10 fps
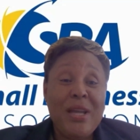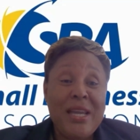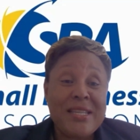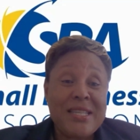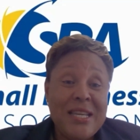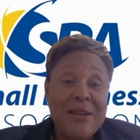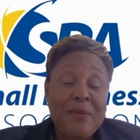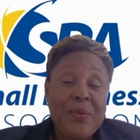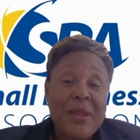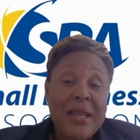AC.
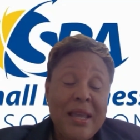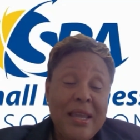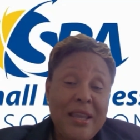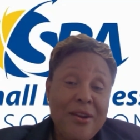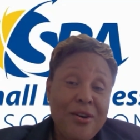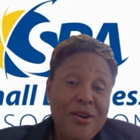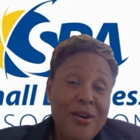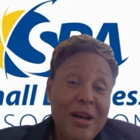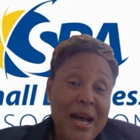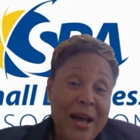
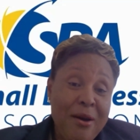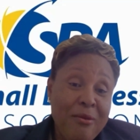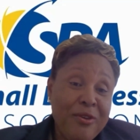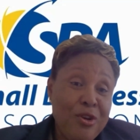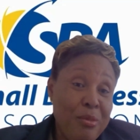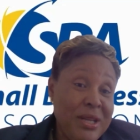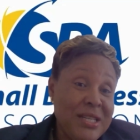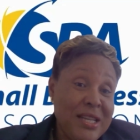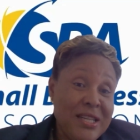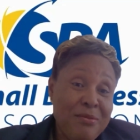For your
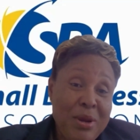business,